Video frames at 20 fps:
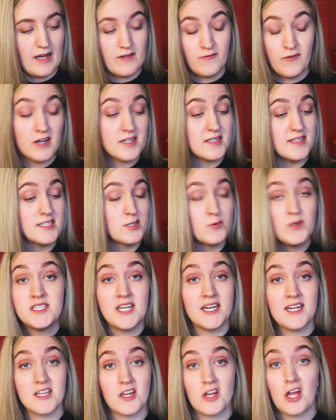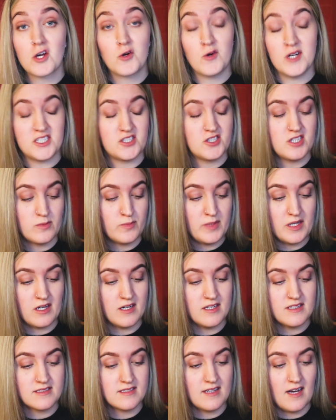And fuck this, we're taking another question
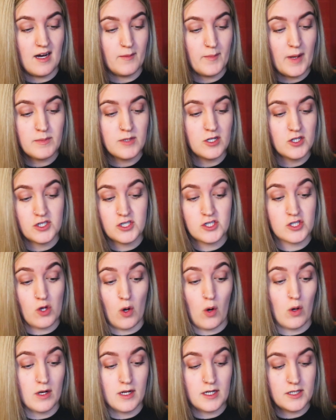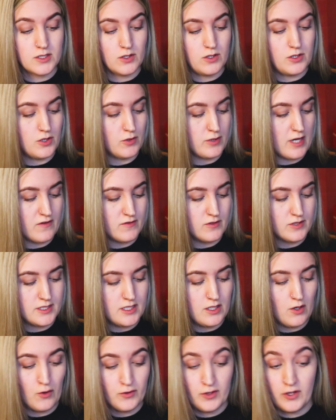because I'm just stalling so you don't have to
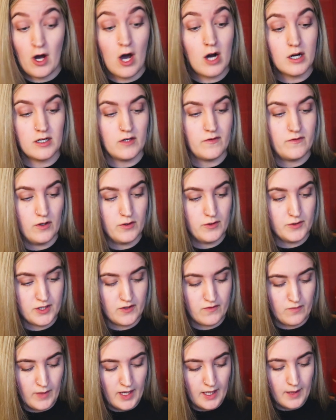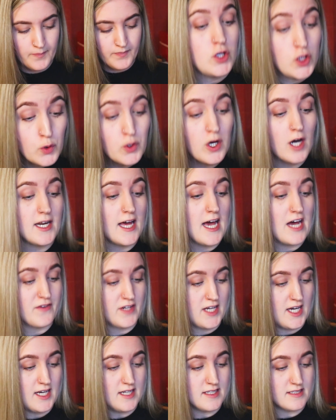see all the ugly photos of me. You gonna have
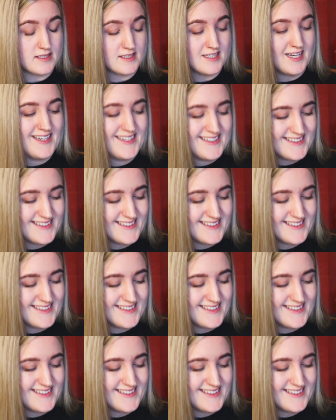kids?